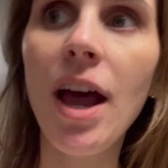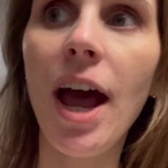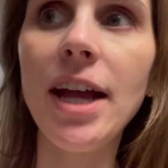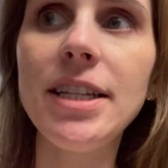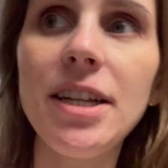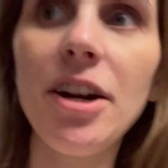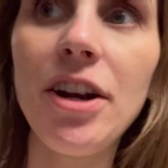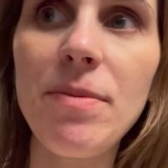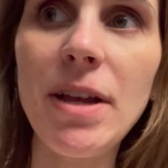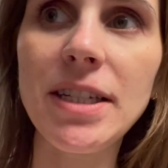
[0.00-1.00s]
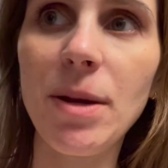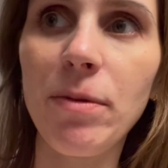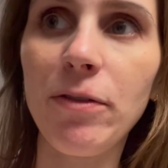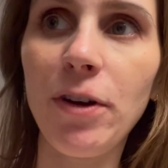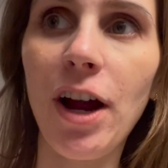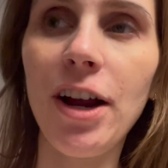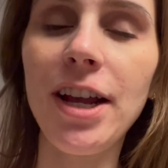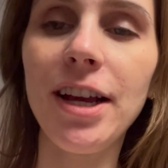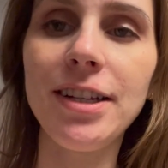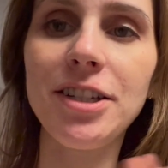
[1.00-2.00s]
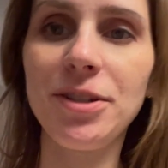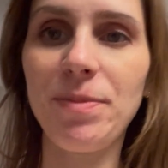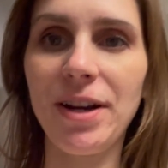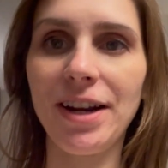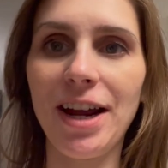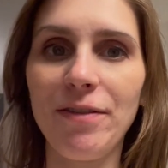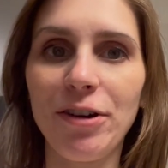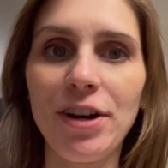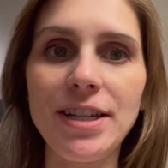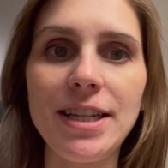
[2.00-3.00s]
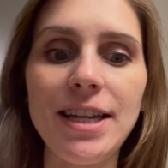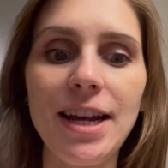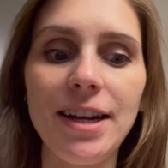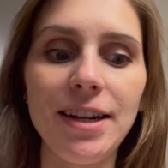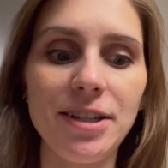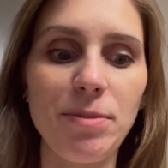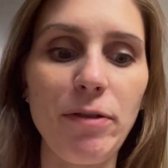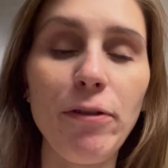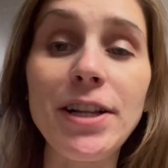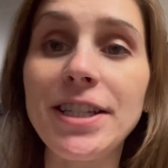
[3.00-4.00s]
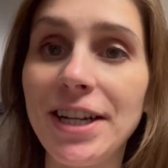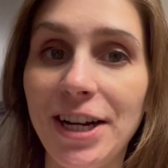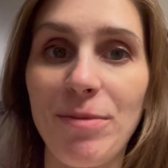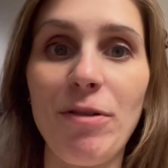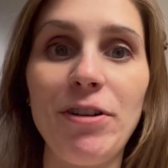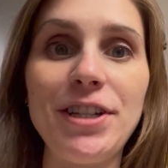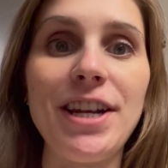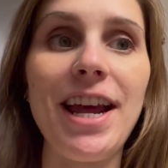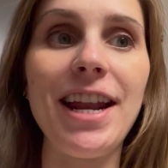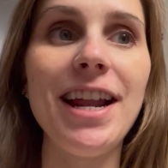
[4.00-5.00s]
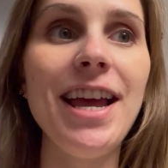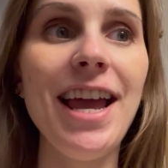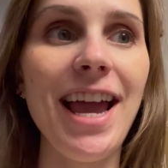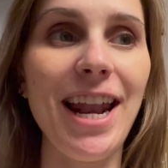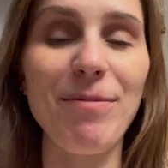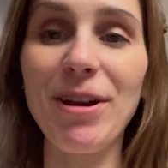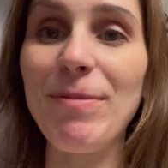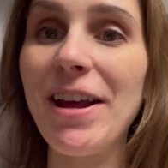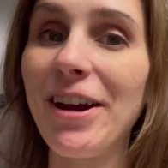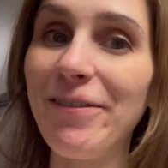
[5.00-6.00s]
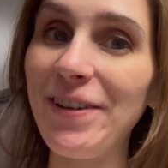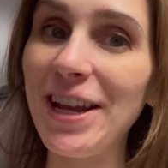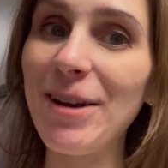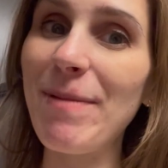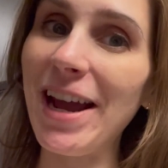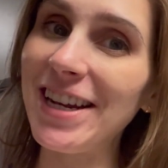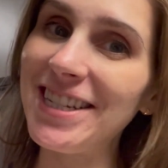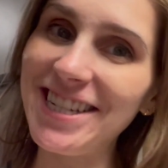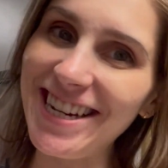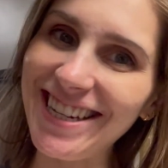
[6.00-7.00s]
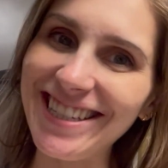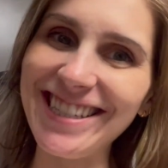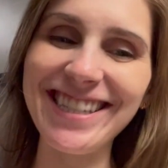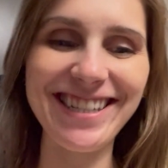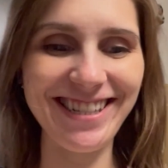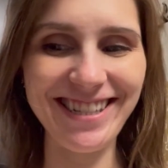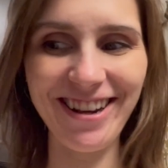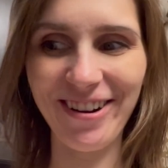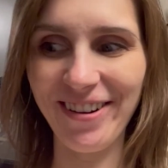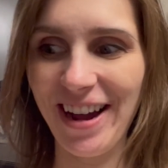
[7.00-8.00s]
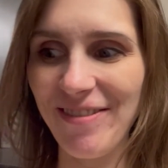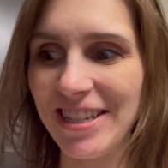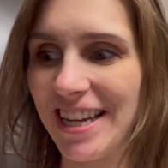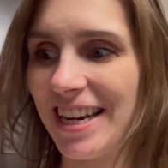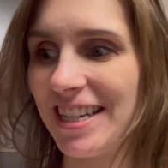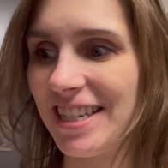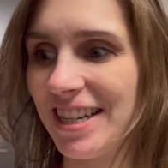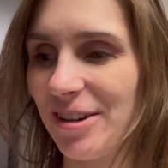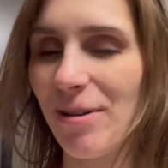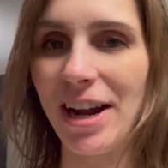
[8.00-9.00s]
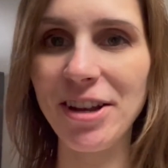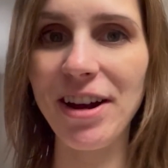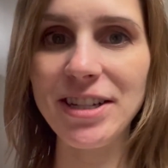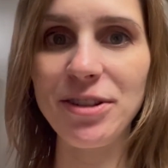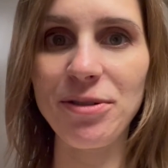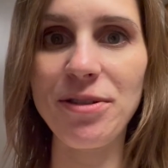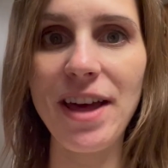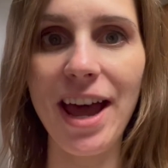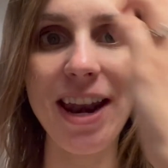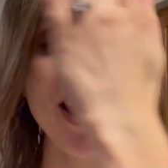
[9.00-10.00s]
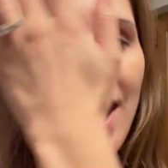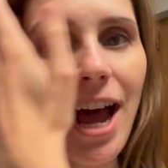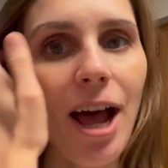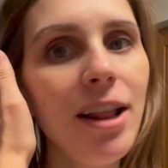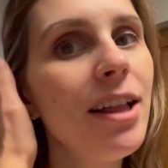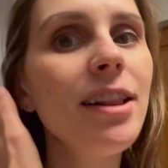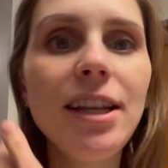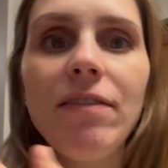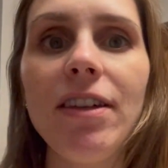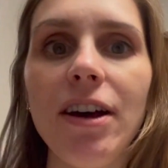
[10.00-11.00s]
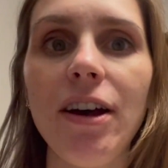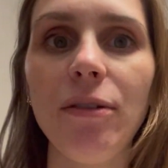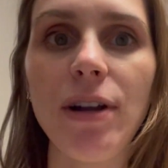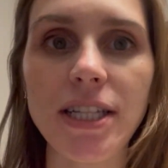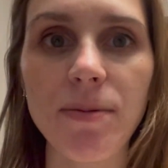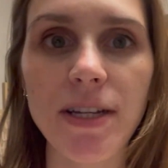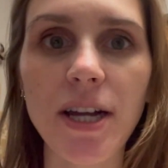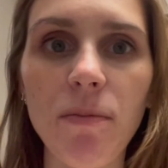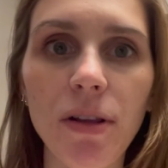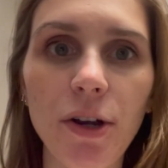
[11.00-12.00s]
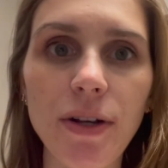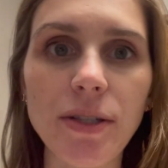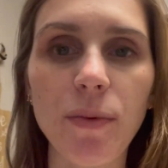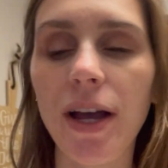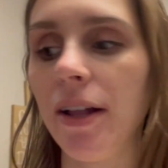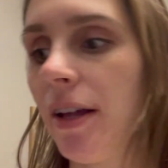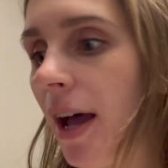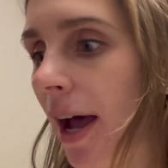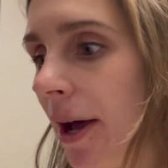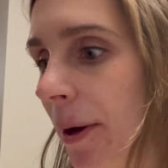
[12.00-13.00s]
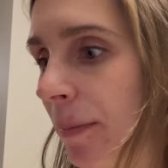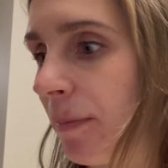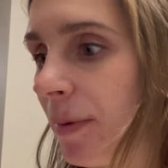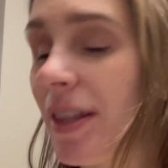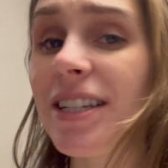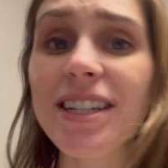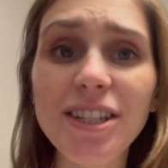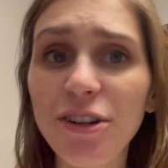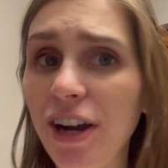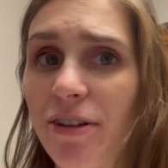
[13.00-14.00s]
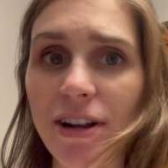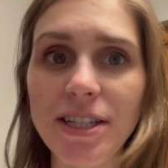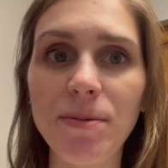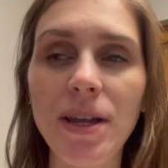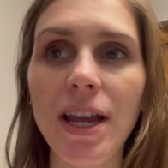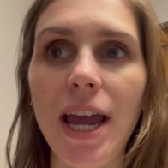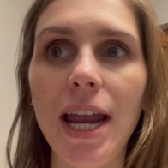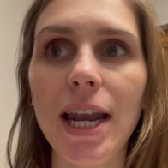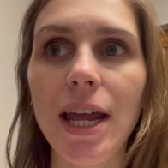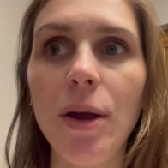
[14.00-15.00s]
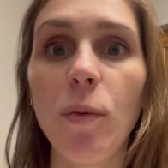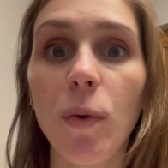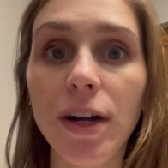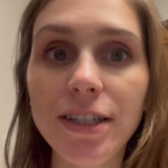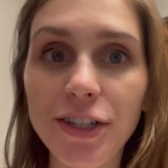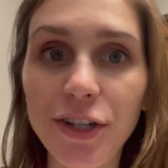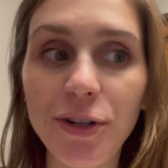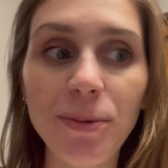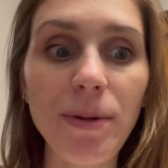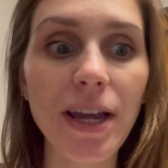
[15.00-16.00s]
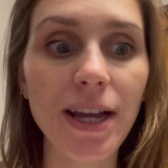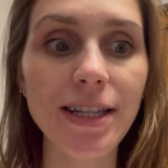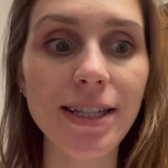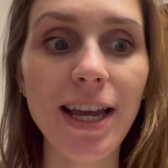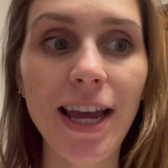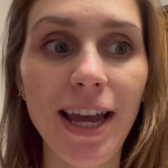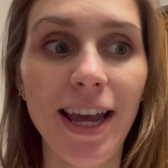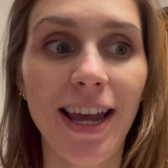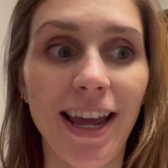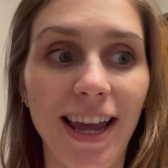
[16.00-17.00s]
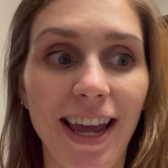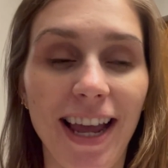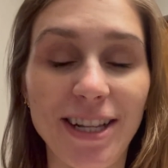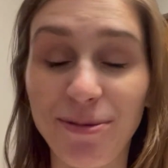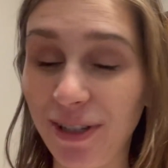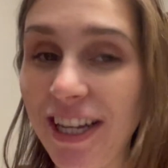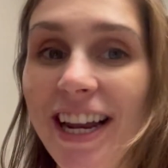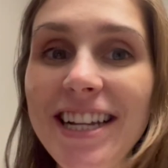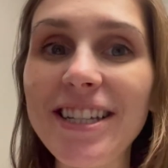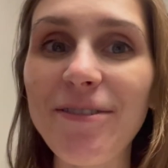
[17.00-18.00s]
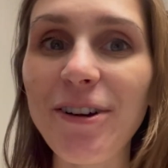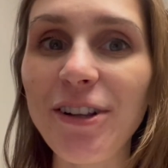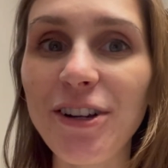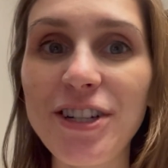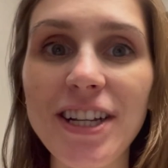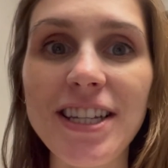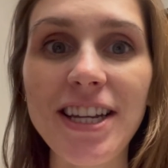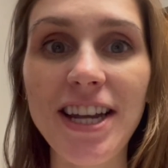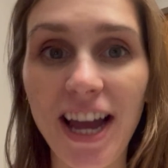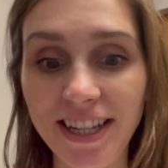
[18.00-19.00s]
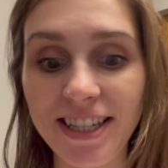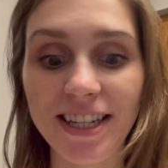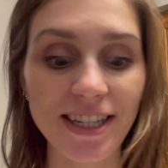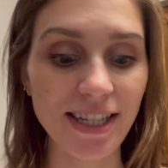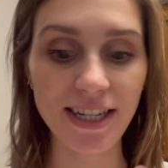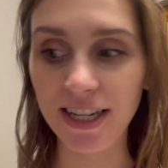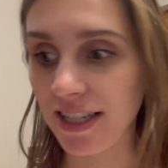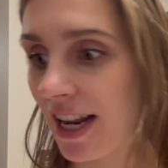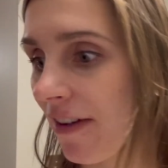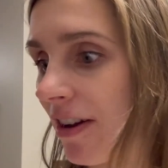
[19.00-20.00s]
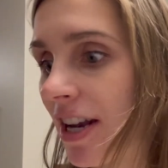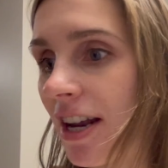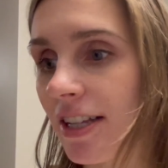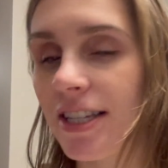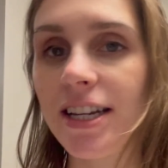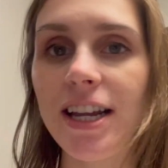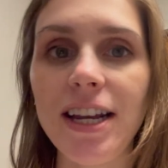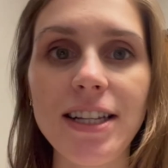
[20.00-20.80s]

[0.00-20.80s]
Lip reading: I did already make supper for Aria. It's just been kind of a crazy day because my friend's gonna come over tonight and I'm gonna make her vegan mac and cheese. So I'm excited to walk you guys through that. I'll leave the recipe down below as well. But this is a great recipe, and it works too because it's really nice if you're allergic to nuts, because it doesn't have any nuts in it.